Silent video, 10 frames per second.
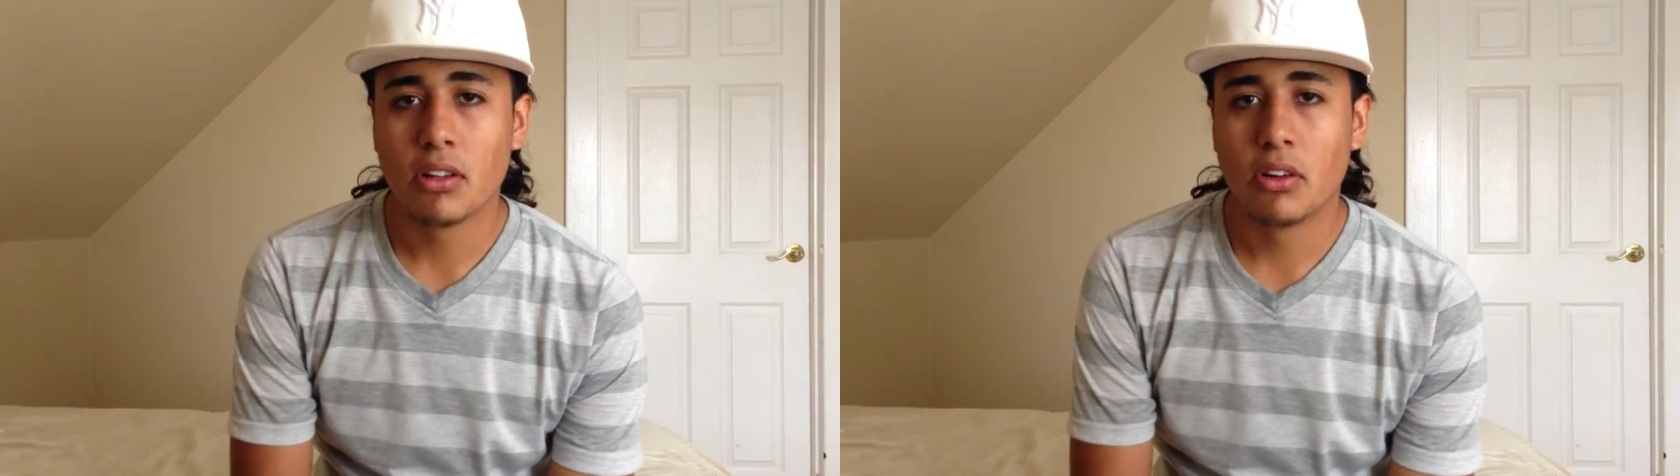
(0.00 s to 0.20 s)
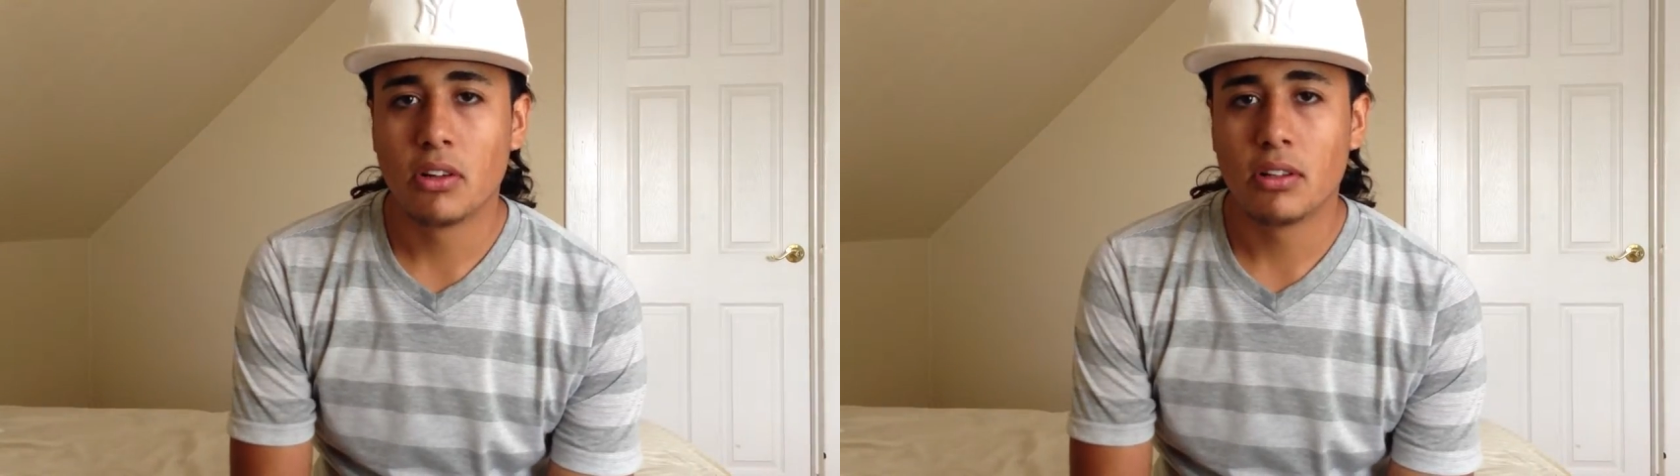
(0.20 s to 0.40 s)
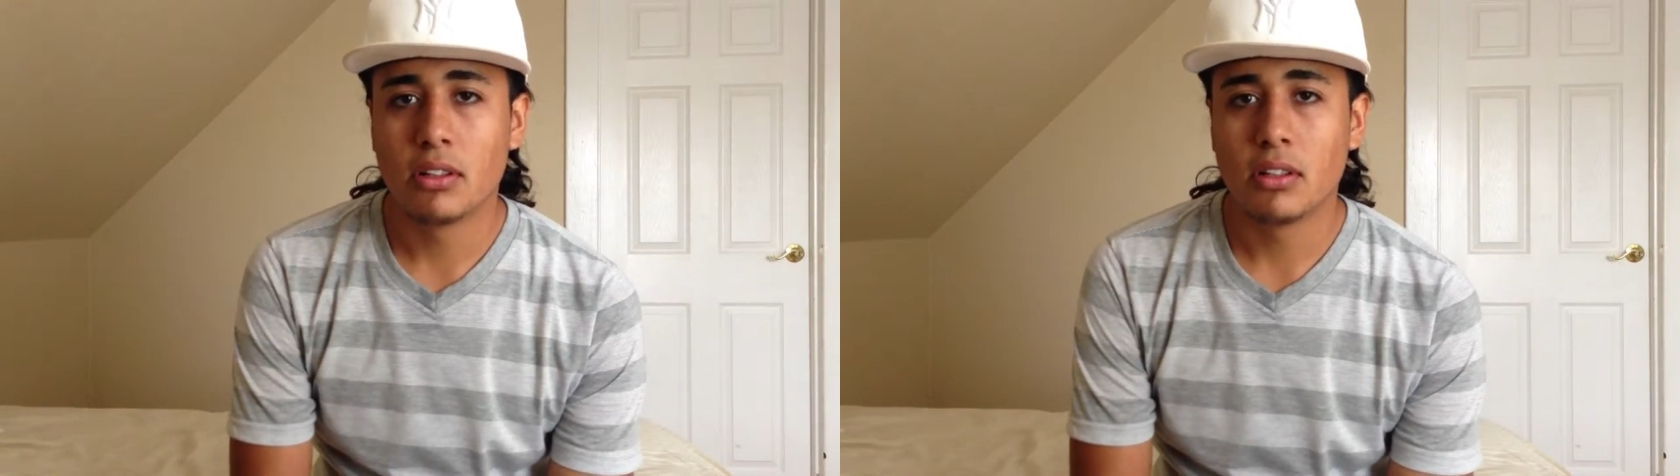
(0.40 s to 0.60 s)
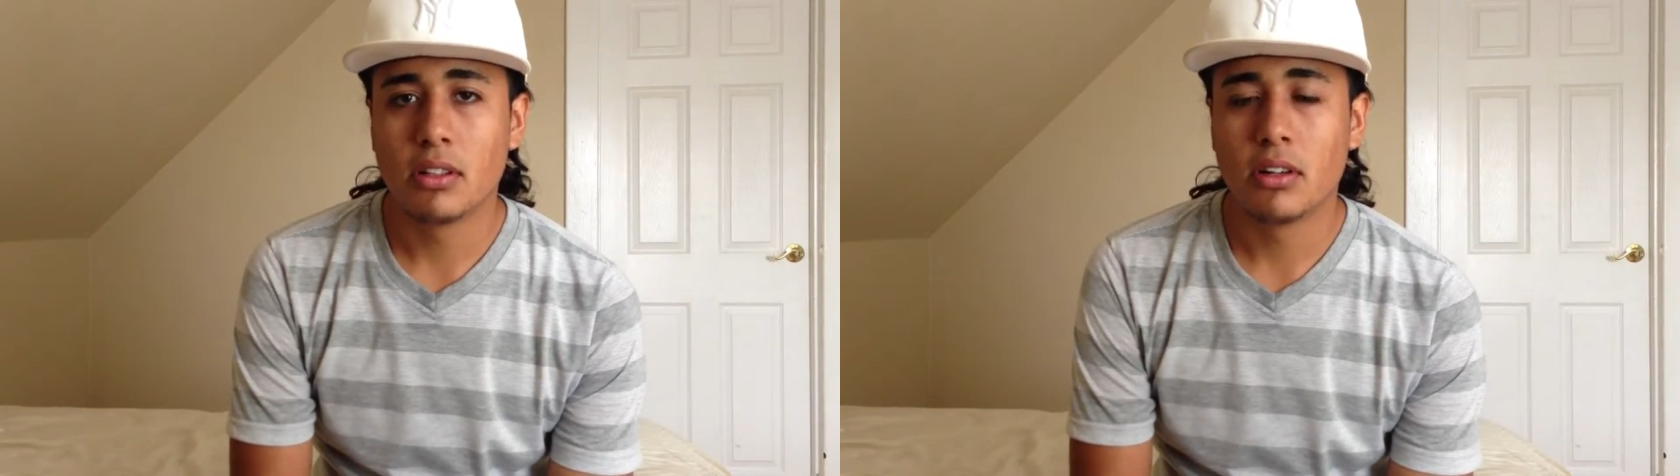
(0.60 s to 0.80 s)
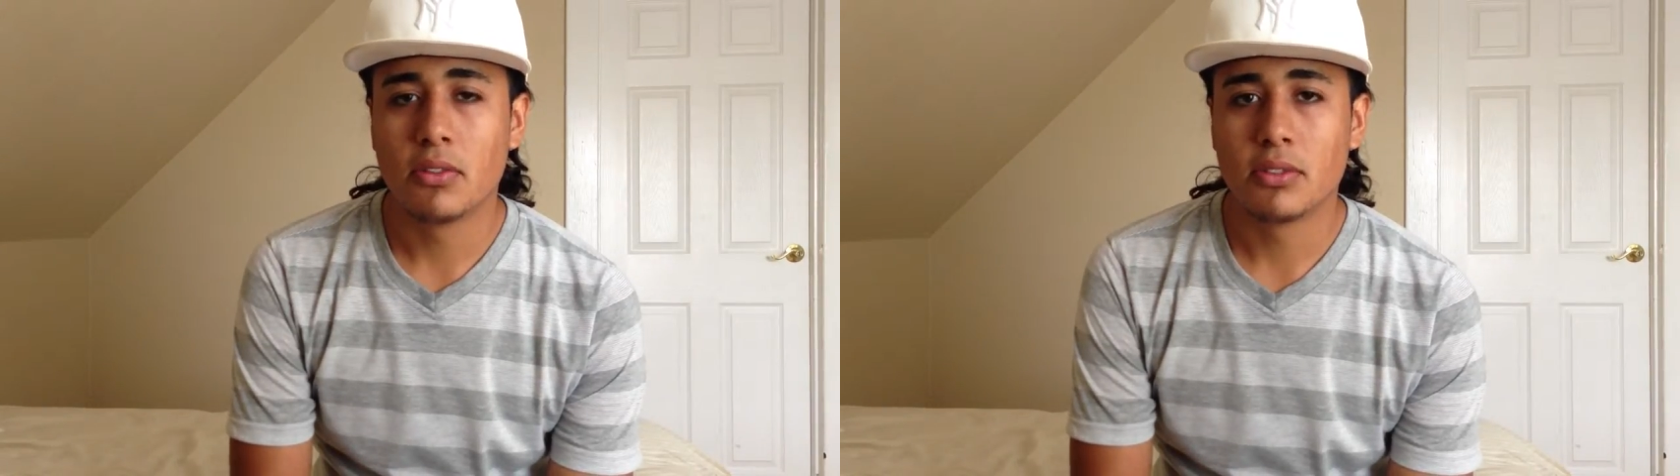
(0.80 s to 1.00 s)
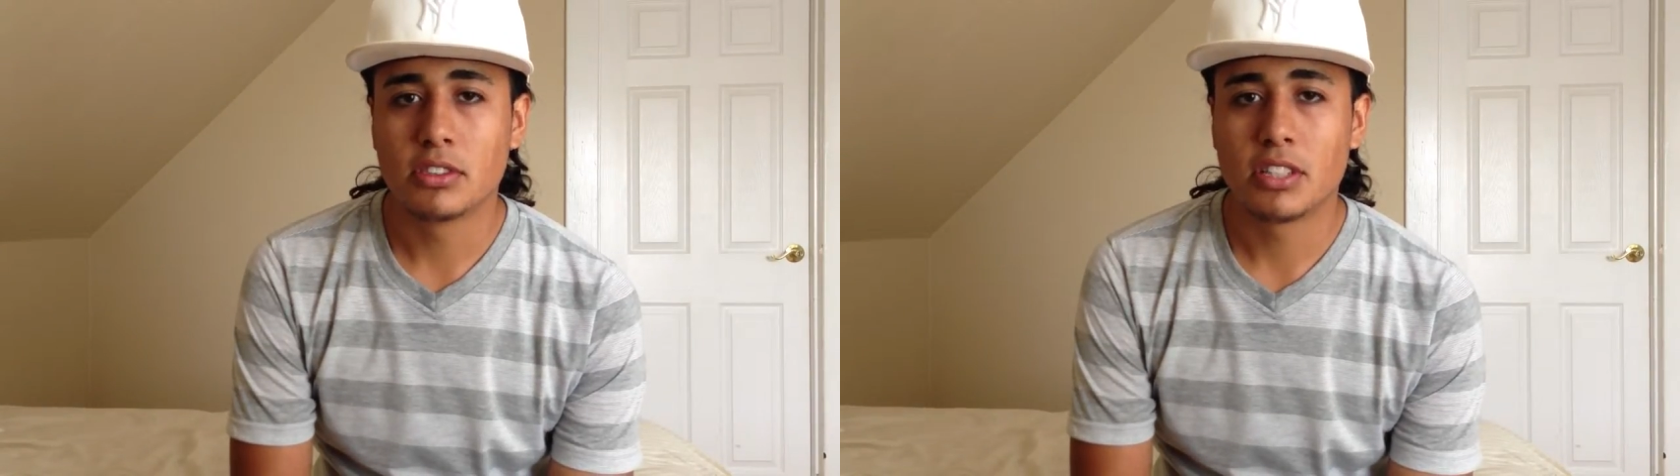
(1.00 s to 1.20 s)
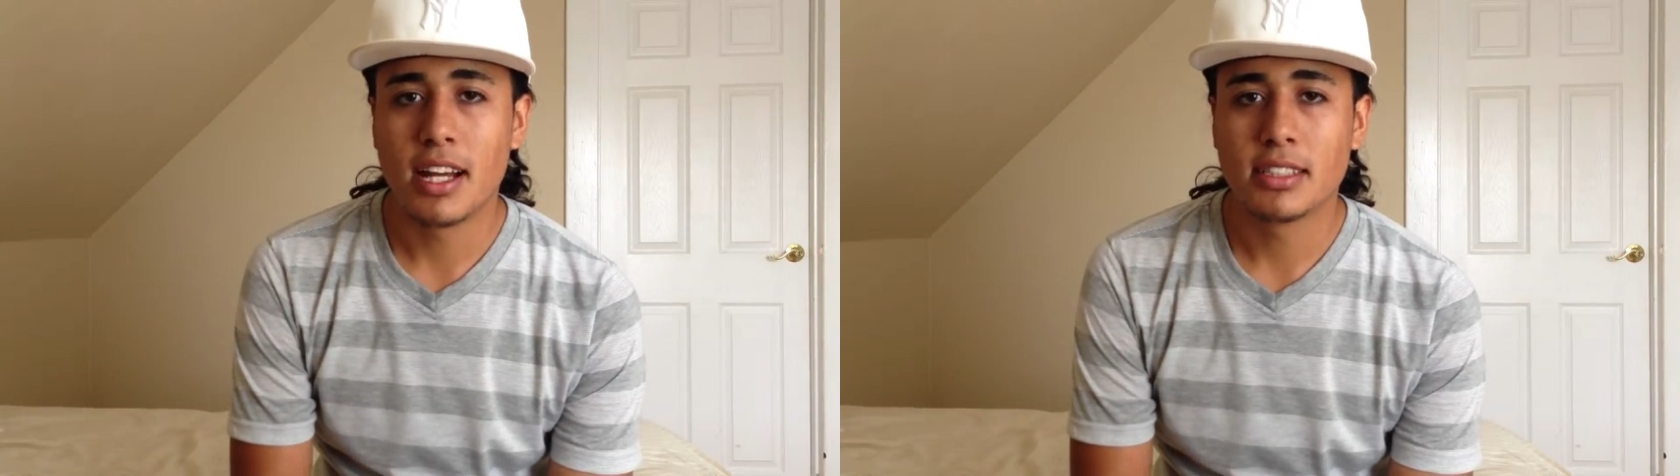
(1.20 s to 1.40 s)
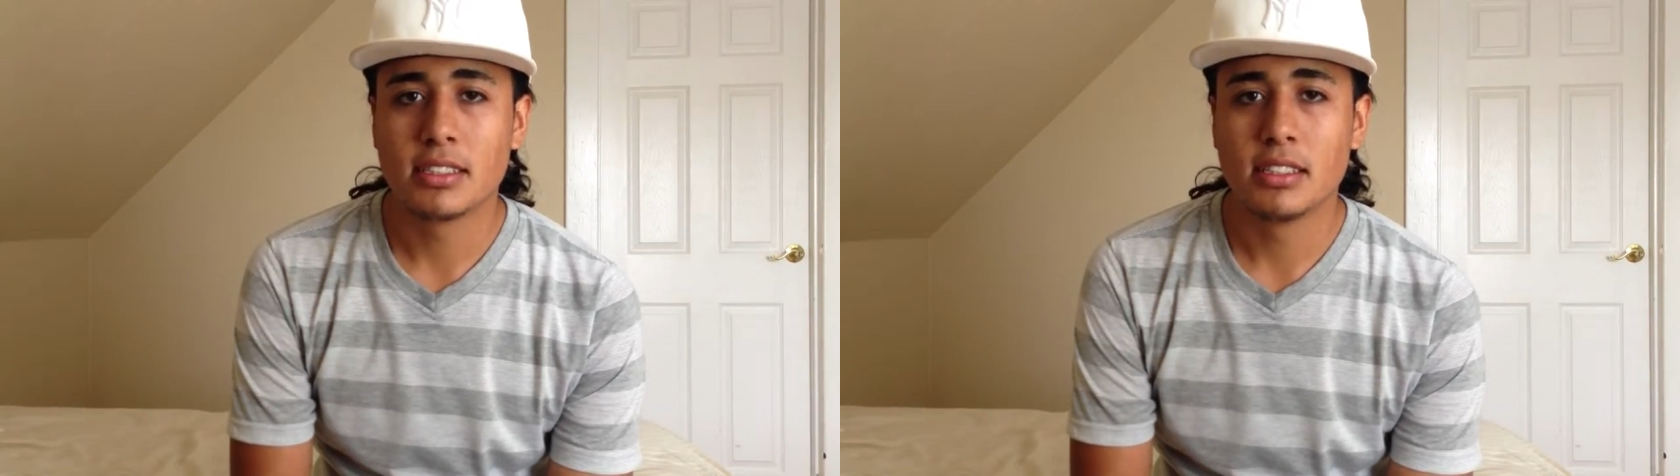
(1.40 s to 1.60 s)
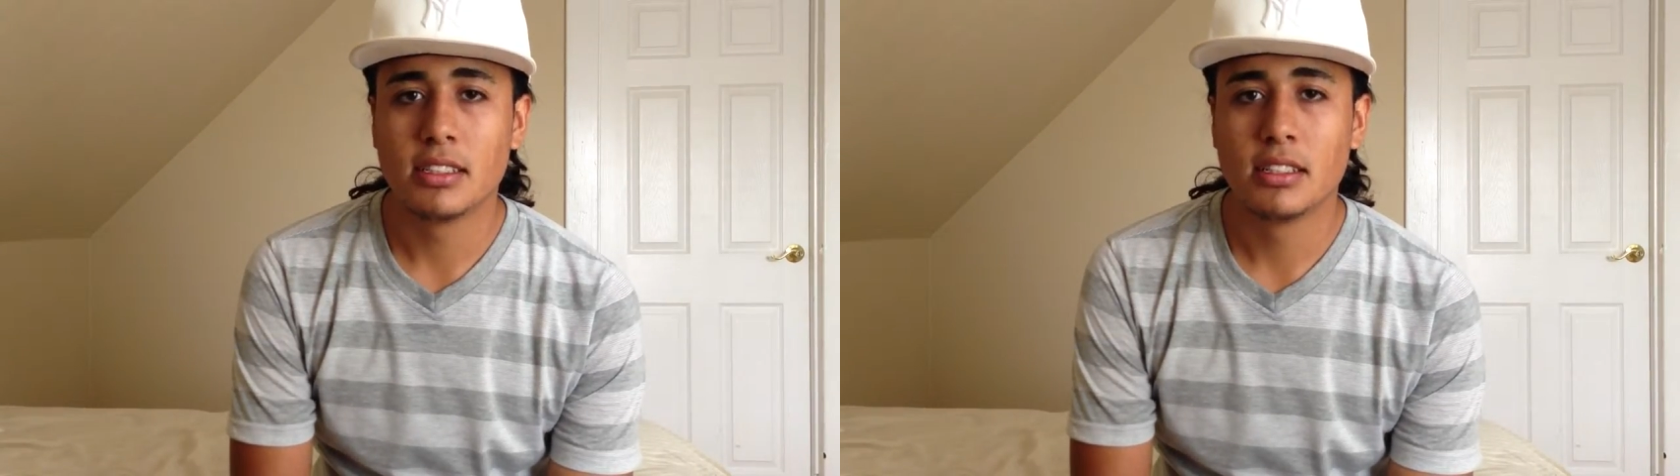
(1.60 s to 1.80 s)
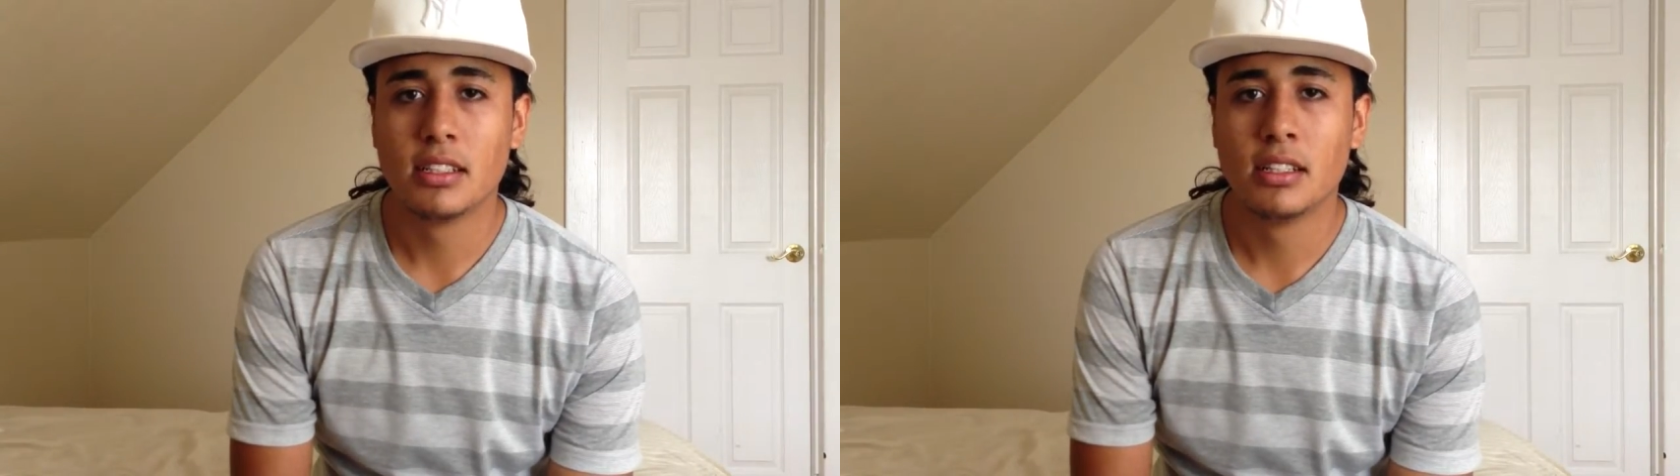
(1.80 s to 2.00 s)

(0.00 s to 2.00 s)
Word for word: law of attraction,